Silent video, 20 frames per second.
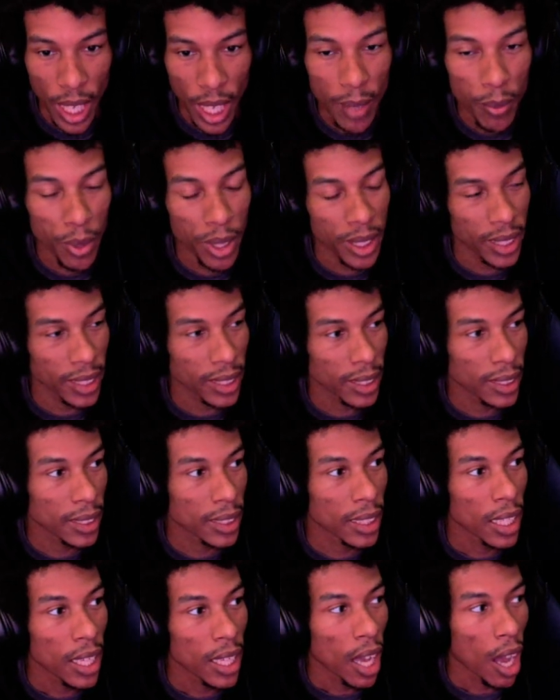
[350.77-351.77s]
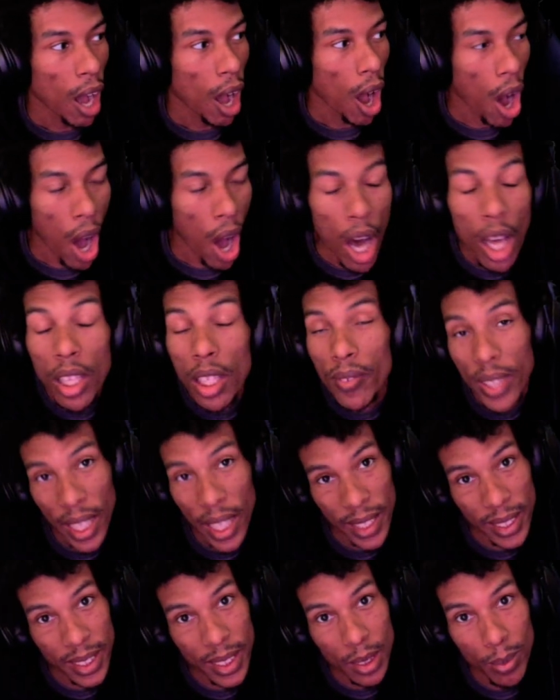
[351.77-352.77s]
I went disc all of
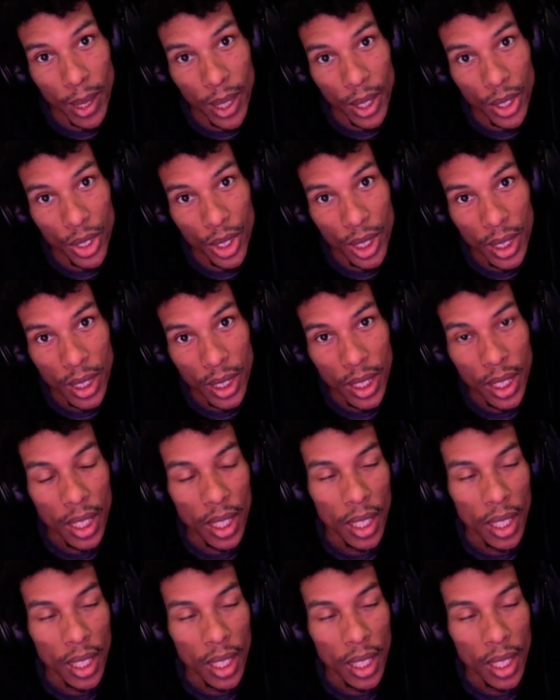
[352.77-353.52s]
last expansion.